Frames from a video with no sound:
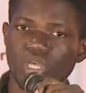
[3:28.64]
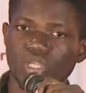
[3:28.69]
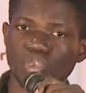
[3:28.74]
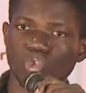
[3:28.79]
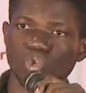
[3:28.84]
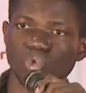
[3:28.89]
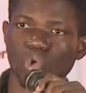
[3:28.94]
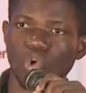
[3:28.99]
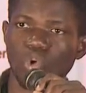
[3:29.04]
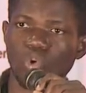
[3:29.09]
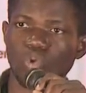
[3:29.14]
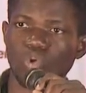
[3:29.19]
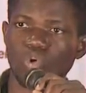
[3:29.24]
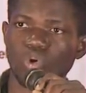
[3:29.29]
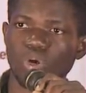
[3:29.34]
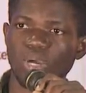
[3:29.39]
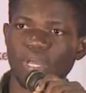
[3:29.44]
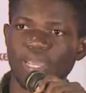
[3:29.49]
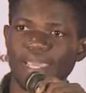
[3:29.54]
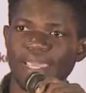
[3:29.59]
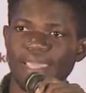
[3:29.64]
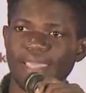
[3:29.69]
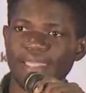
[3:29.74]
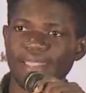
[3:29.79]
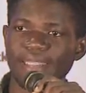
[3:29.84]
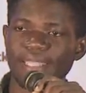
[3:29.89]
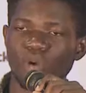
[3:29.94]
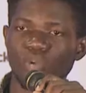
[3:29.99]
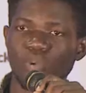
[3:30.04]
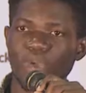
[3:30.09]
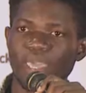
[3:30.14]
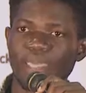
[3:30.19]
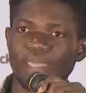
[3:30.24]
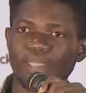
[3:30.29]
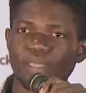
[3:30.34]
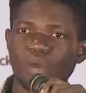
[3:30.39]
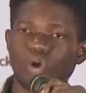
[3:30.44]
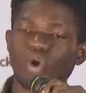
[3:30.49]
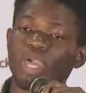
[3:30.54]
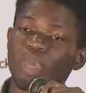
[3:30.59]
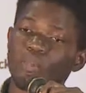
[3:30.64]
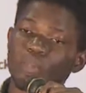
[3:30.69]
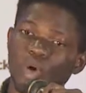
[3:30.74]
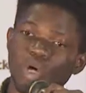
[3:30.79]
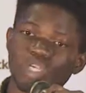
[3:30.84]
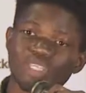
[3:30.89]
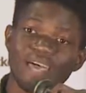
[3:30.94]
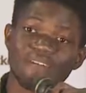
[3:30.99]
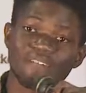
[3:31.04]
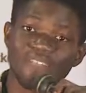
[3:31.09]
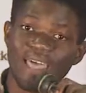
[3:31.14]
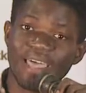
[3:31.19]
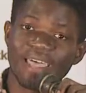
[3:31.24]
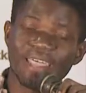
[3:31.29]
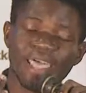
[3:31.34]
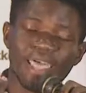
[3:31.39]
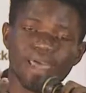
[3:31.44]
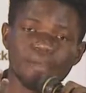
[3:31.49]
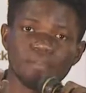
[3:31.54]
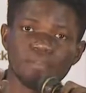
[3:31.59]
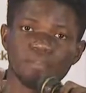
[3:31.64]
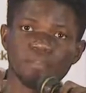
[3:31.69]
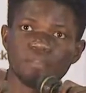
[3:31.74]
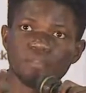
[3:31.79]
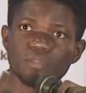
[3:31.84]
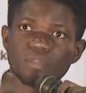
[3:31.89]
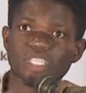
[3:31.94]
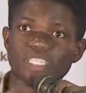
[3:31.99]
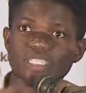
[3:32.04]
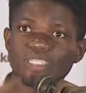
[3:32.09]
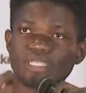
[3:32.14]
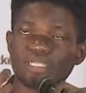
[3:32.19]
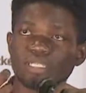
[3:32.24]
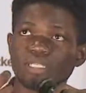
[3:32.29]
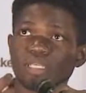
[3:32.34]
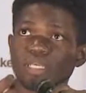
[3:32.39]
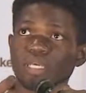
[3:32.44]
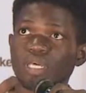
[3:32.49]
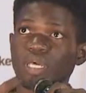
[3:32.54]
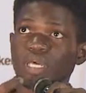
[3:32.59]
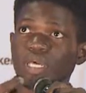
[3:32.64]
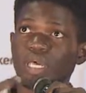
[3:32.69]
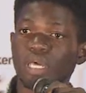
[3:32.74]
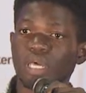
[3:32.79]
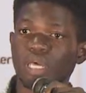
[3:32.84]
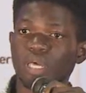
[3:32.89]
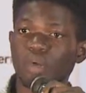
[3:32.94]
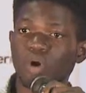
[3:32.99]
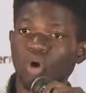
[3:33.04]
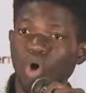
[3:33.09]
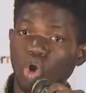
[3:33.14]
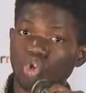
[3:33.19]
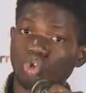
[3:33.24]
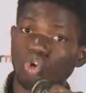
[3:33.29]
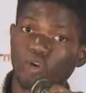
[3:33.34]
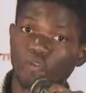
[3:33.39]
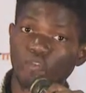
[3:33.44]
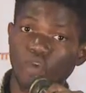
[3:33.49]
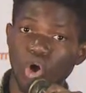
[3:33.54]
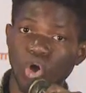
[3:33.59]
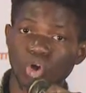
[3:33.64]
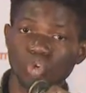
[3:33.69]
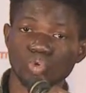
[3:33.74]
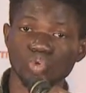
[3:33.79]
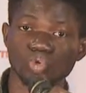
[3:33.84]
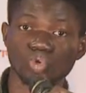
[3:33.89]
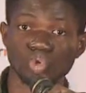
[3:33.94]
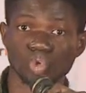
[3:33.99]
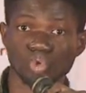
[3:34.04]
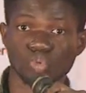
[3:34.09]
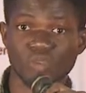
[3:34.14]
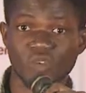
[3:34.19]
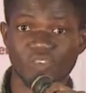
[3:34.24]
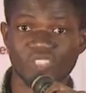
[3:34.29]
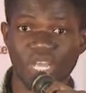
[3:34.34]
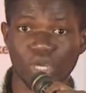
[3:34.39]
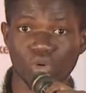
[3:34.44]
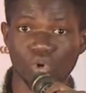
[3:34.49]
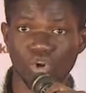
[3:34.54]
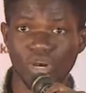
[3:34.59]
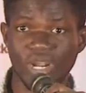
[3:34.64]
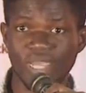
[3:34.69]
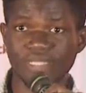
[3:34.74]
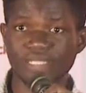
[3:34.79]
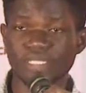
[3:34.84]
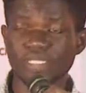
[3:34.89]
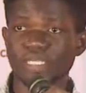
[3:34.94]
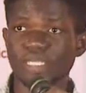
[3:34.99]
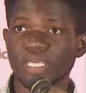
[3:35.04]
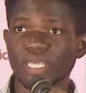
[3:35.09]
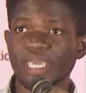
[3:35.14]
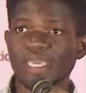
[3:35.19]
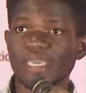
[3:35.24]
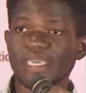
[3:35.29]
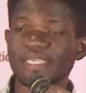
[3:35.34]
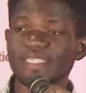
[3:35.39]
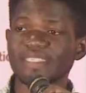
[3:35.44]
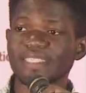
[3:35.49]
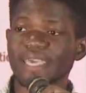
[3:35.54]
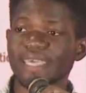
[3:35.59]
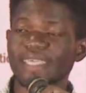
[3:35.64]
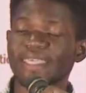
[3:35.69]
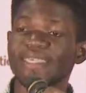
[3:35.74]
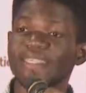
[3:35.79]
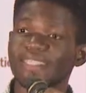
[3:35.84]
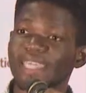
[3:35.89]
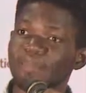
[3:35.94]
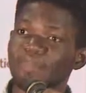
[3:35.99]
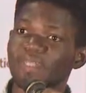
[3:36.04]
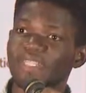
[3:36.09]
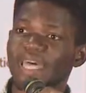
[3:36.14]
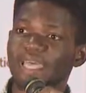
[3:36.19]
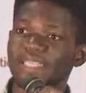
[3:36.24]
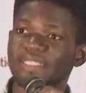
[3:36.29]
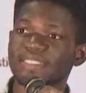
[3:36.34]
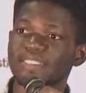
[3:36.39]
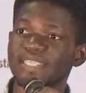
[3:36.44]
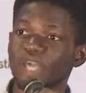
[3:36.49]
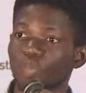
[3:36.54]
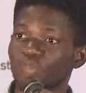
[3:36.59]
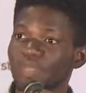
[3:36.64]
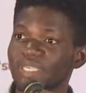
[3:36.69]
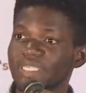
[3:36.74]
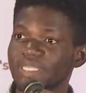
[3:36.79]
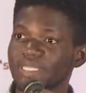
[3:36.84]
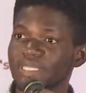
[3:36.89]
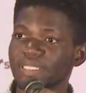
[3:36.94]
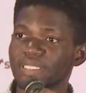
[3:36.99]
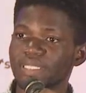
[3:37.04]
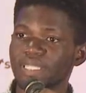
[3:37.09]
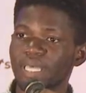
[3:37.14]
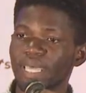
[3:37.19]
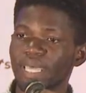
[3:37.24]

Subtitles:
So in a way, okay, because after the author of Two Scoops of Django rant, he claimed that there will be